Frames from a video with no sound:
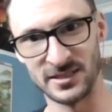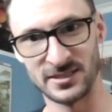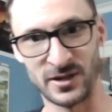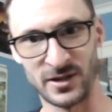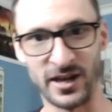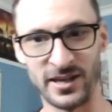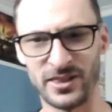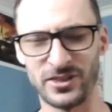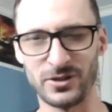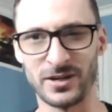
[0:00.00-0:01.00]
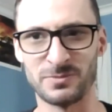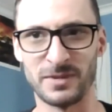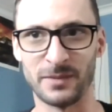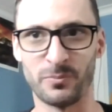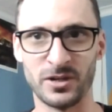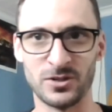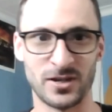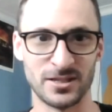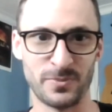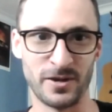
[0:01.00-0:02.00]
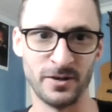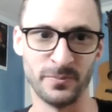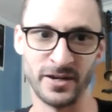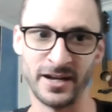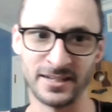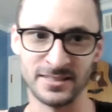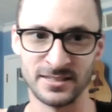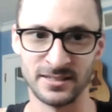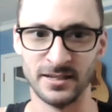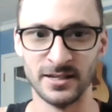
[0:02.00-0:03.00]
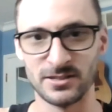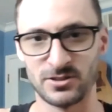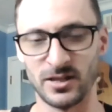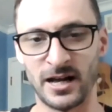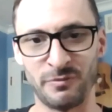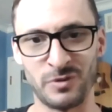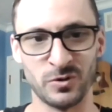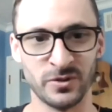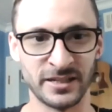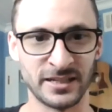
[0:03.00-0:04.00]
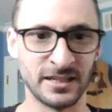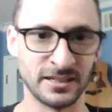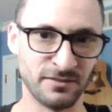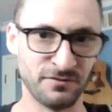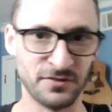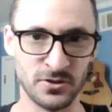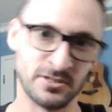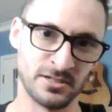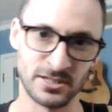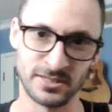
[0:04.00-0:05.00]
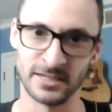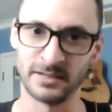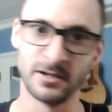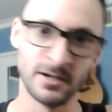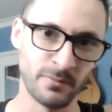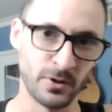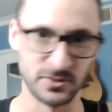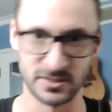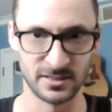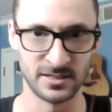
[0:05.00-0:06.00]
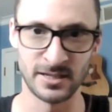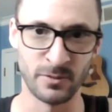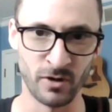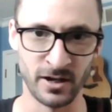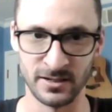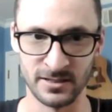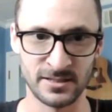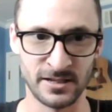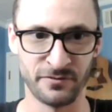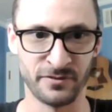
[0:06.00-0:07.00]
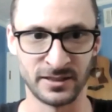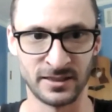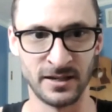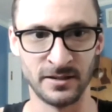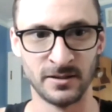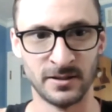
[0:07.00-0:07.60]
So I think you guys make it pretty transparent, but I can see so a lot of people like getting confused and just like posting in the subreddit and stuff like that.